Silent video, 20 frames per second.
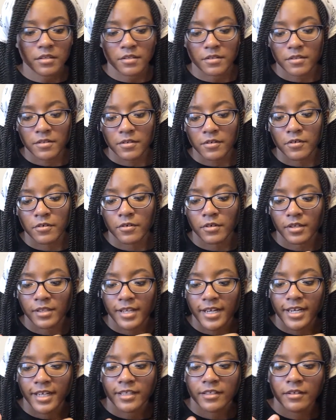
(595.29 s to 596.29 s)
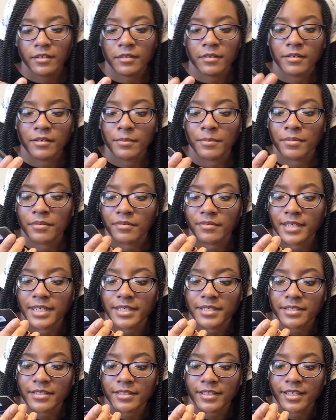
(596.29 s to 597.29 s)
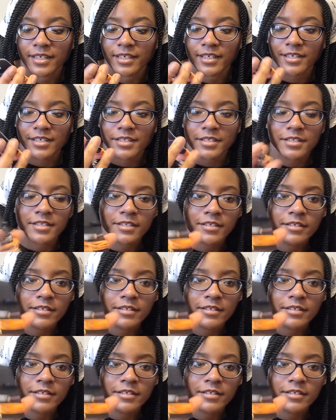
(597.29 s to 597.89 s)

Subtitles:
There's a Coraline bracelet.